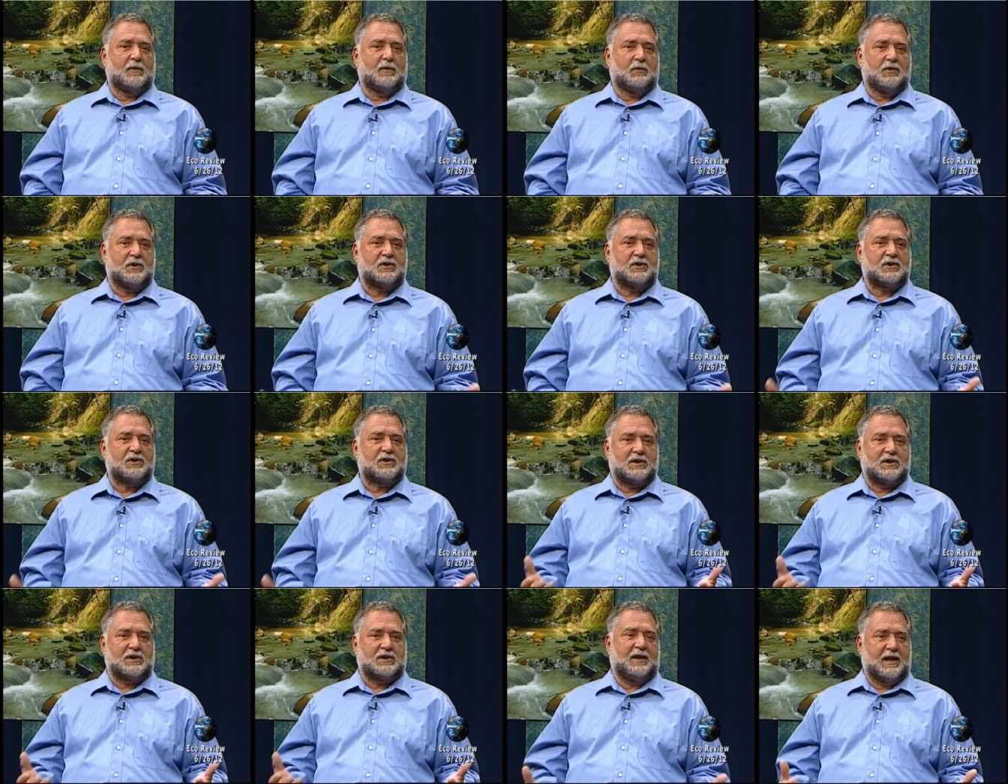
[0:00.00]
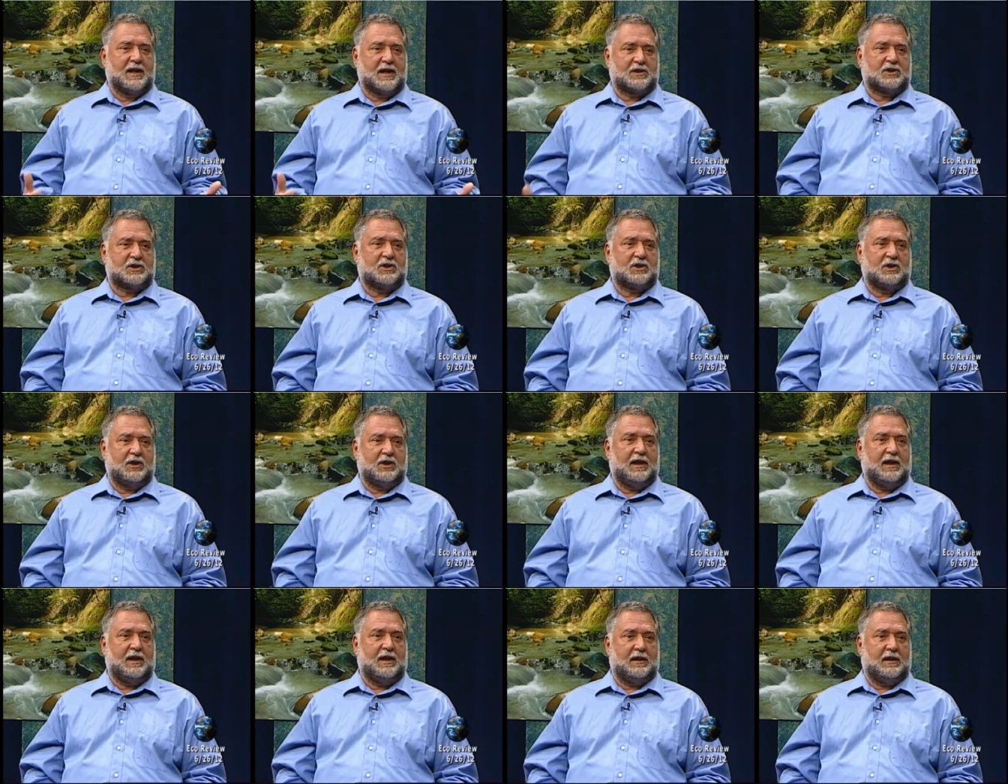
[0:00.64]
with something that's
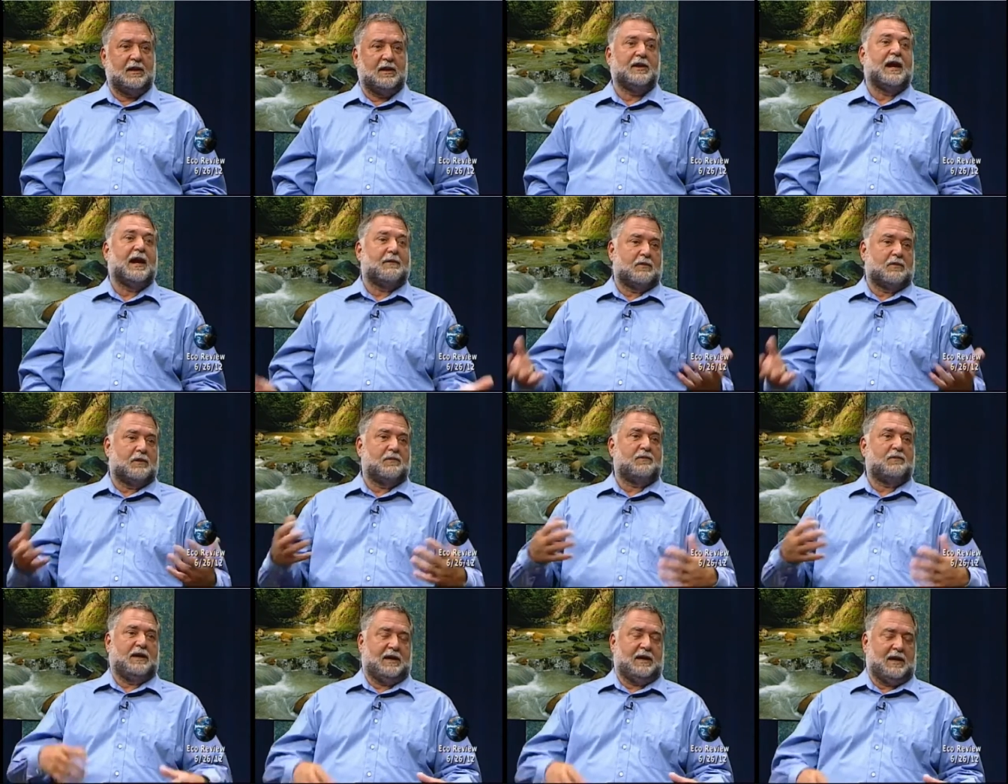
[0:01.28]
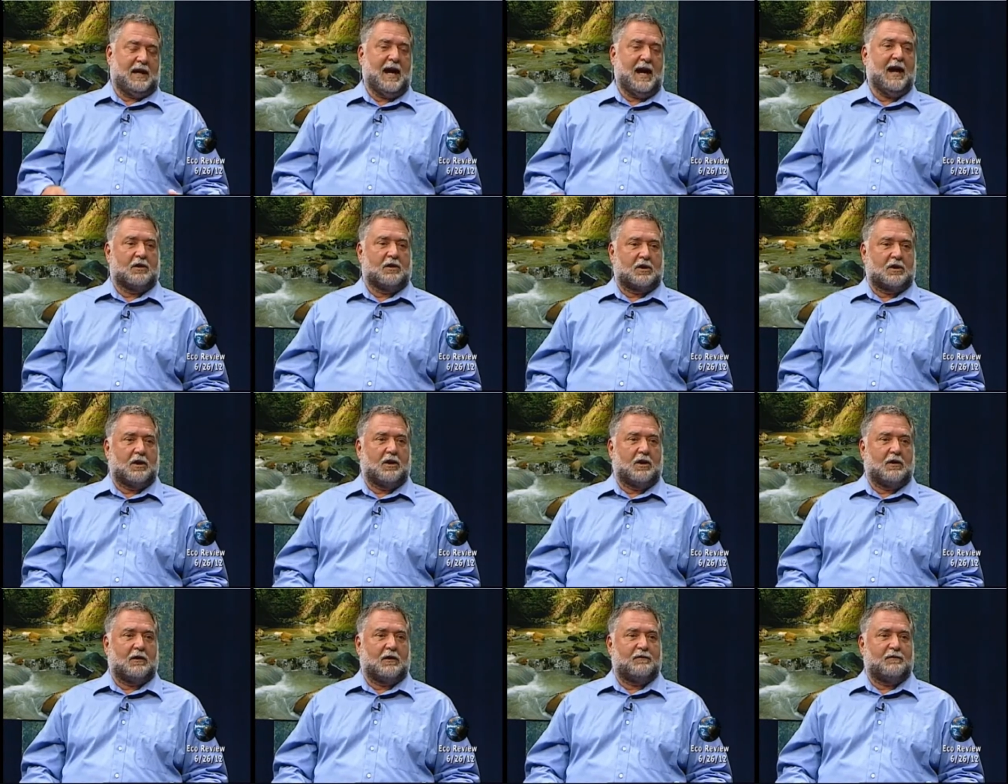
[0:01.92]
clean, and that would be
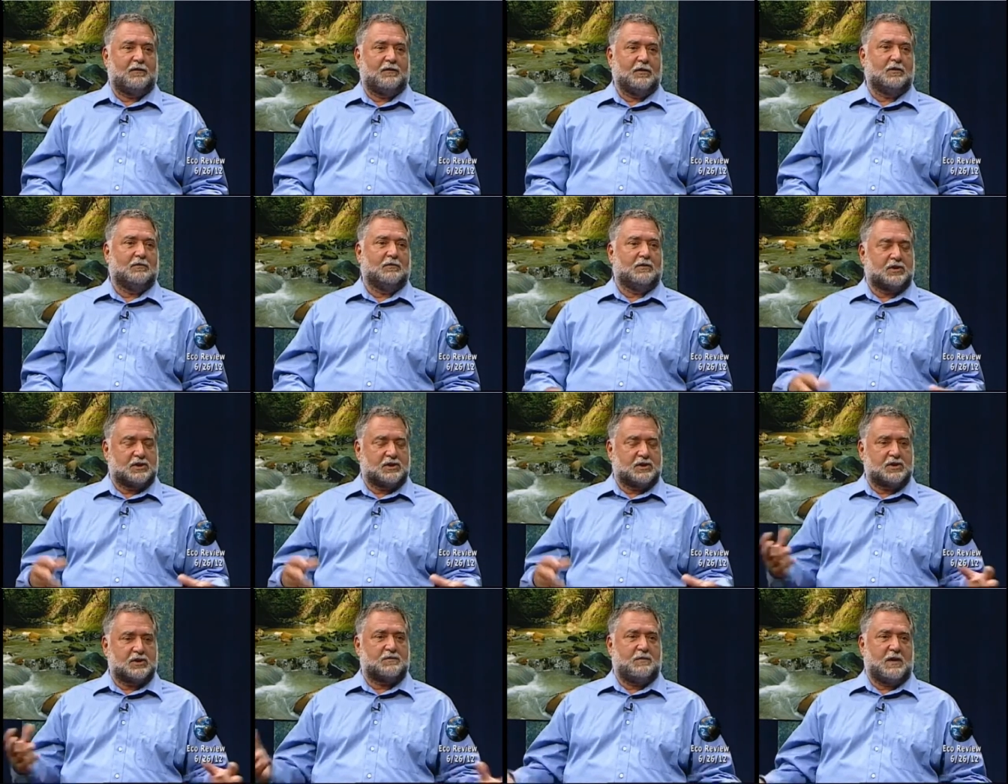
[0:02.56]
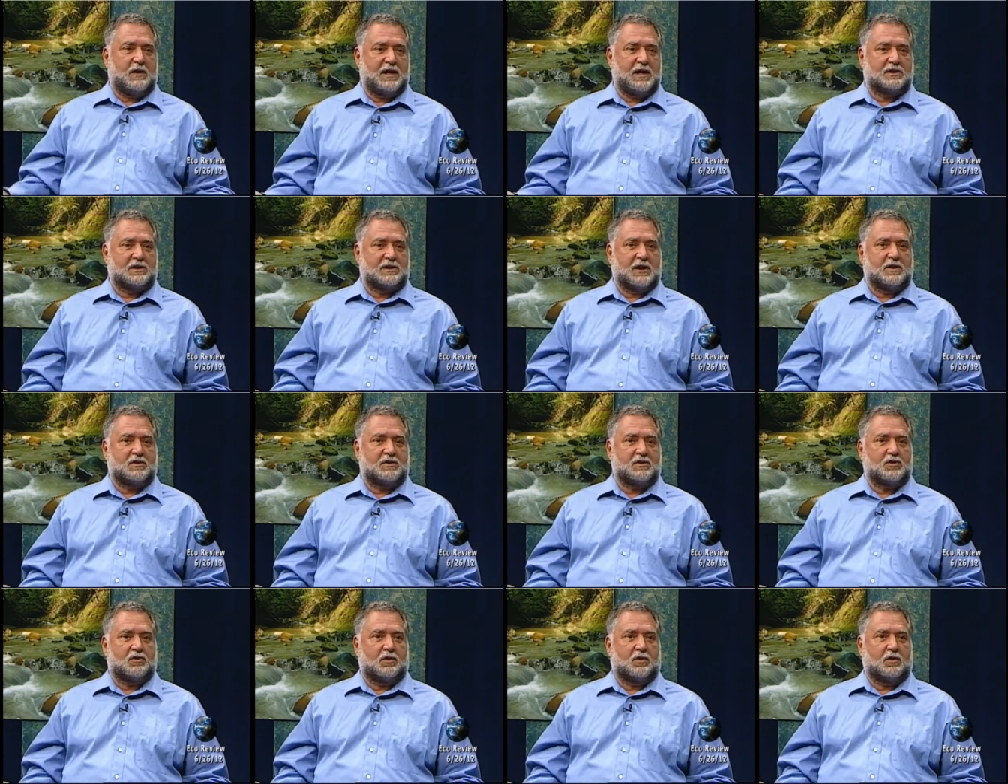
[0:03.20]
alcohol fuel, which is based
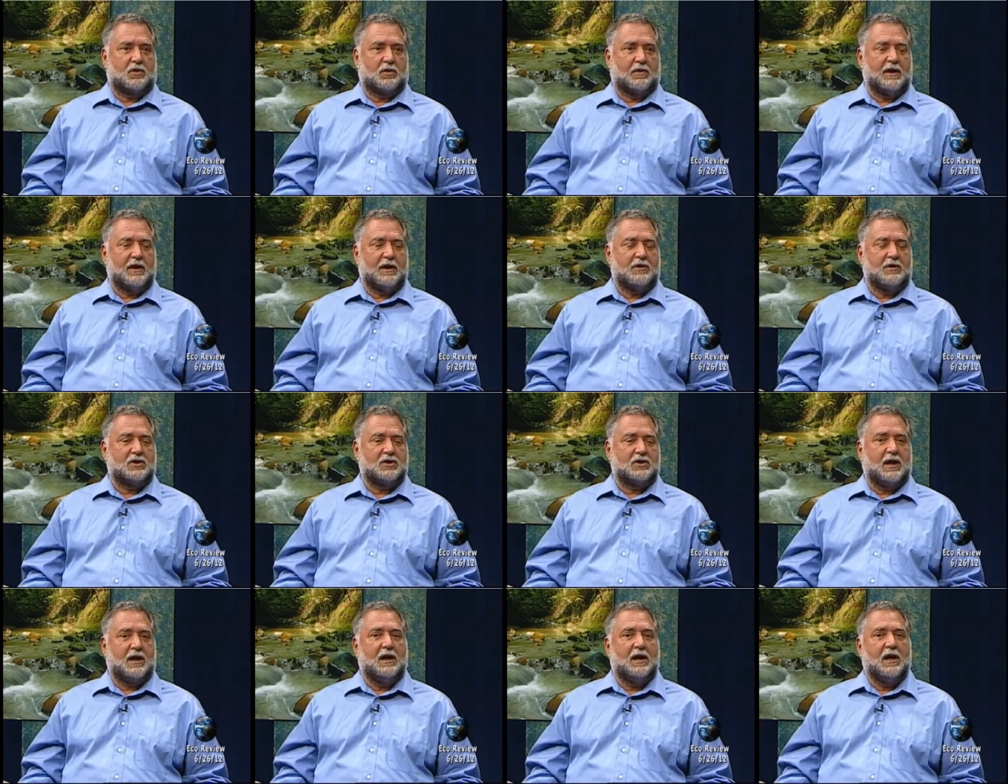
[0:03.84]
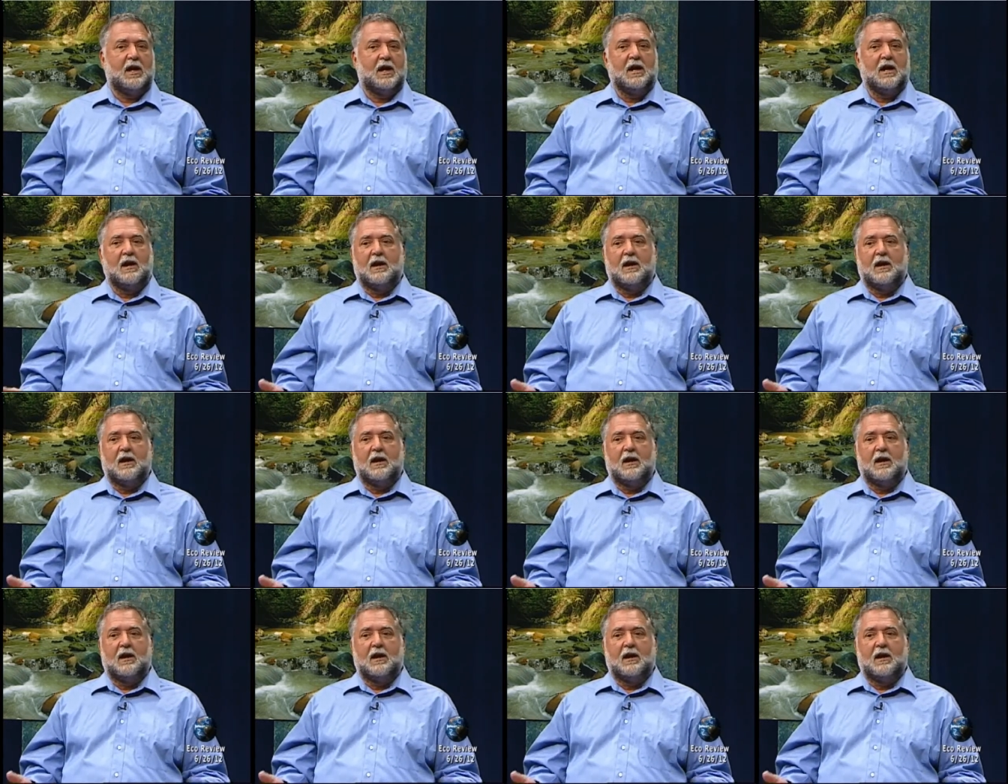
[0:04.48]
on solar energy.